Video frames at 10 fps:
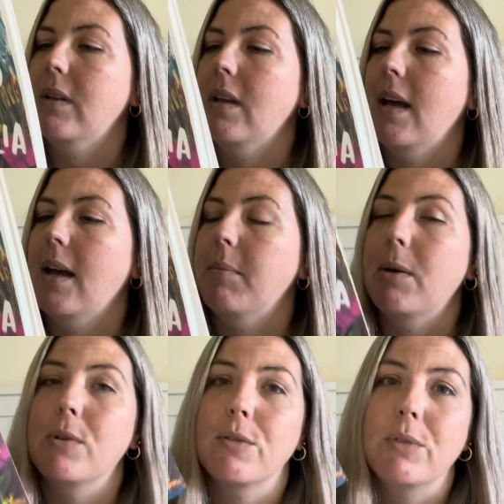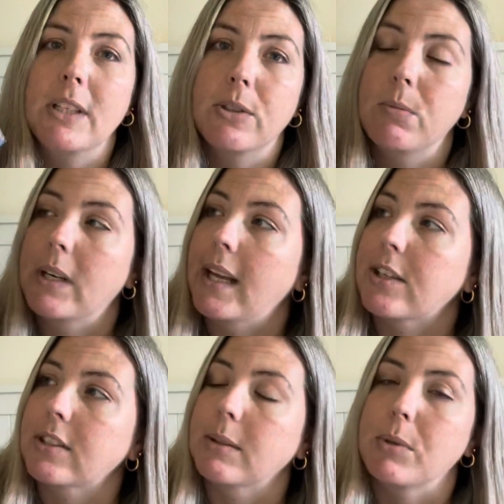It was a really good one
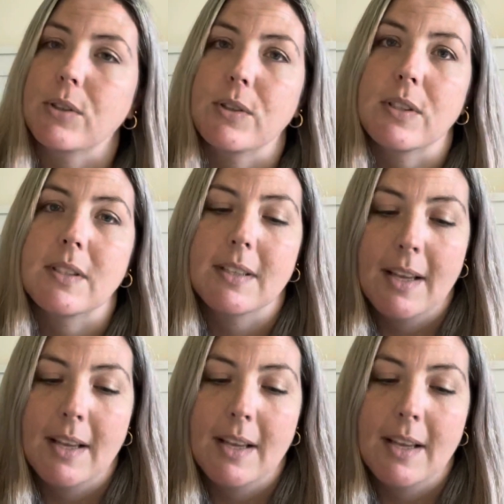actually, because